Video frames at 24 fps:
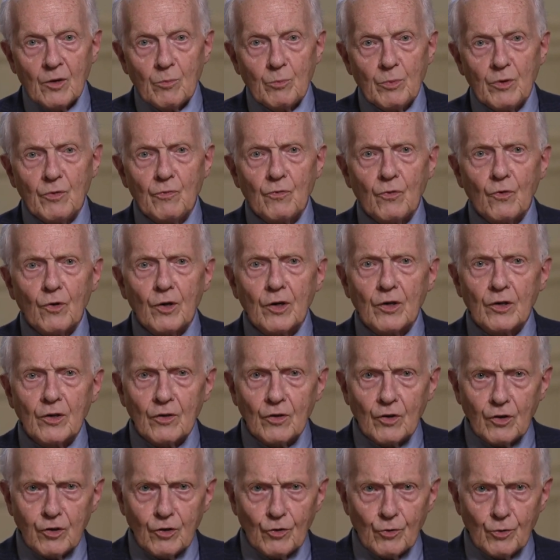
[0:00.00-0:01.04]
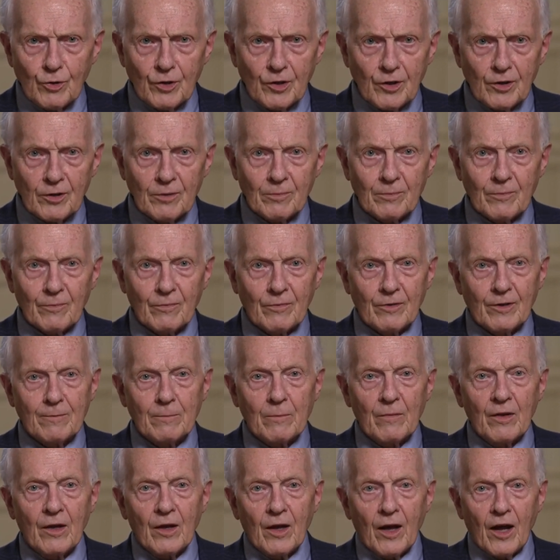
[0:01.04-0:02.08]
Before concluding,
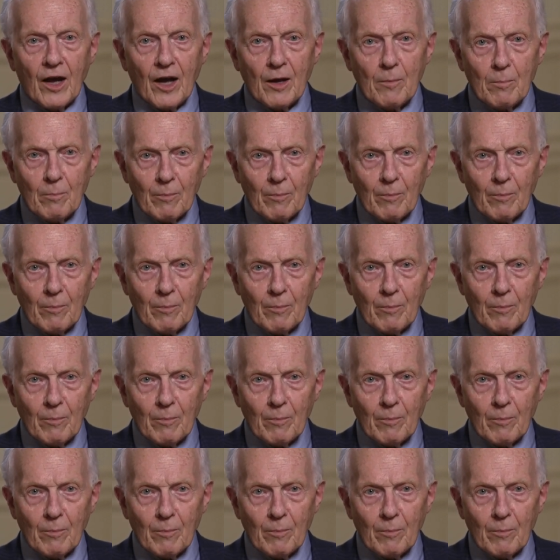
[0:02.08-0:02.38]
I